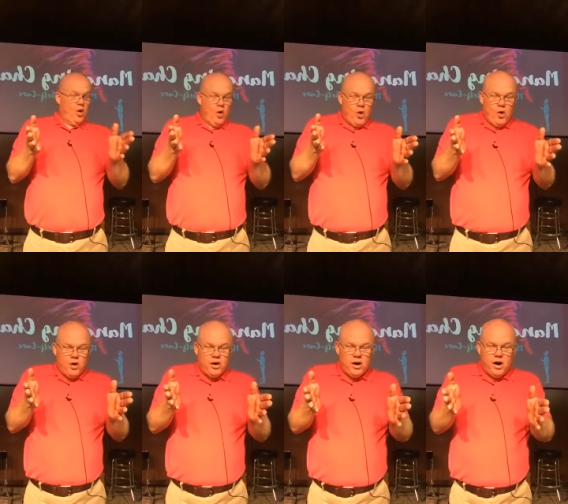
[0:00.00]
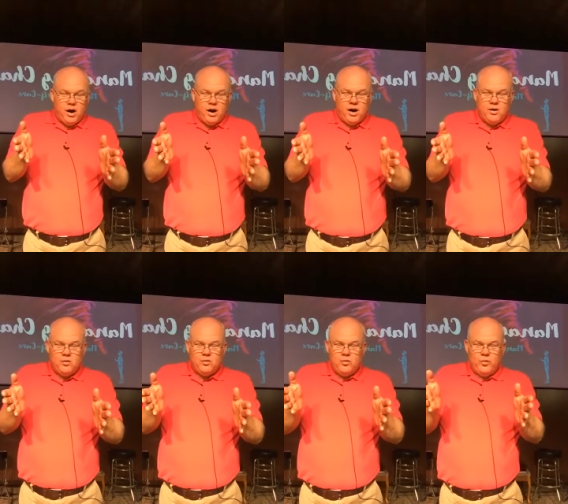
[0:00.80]
Or
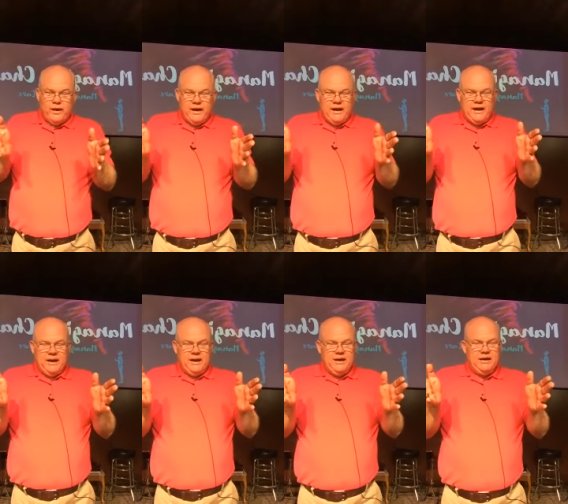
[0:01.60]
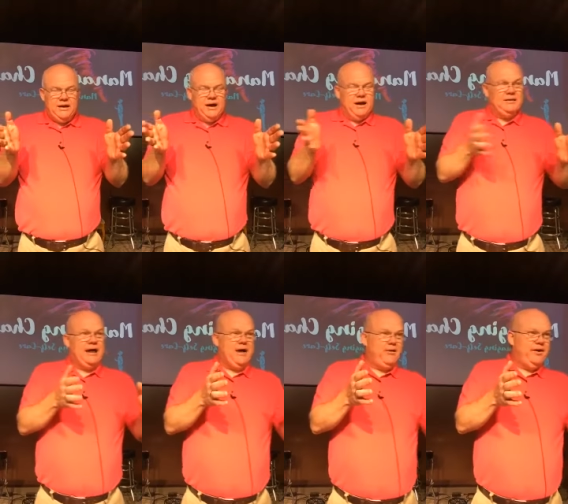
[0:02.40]
are we
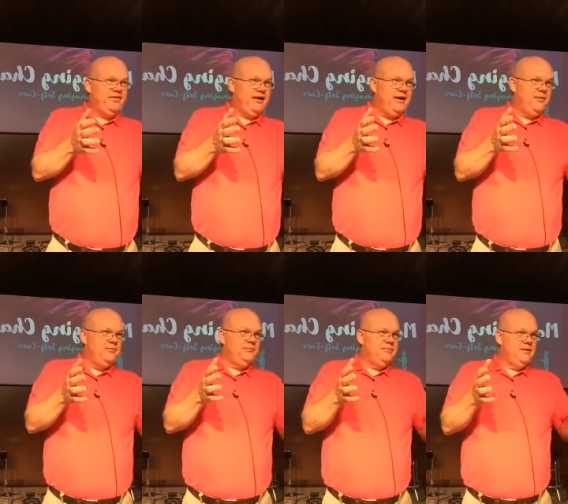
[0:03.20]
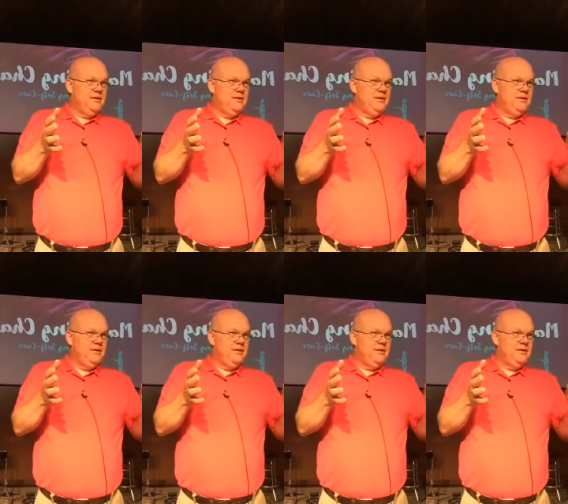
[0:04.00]
allowing them